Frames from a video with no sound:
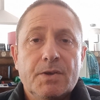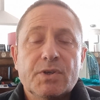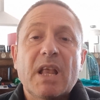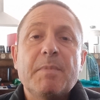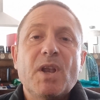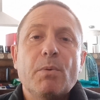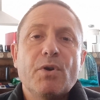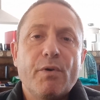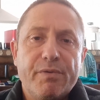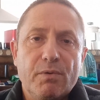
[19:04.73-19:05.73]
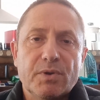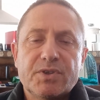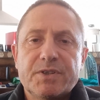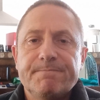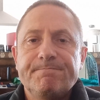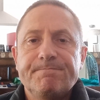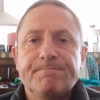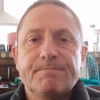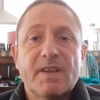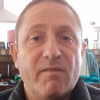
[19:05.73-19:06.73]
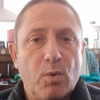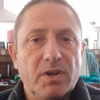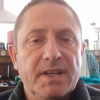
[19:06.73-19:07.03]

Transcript: So let me know your thoughts of what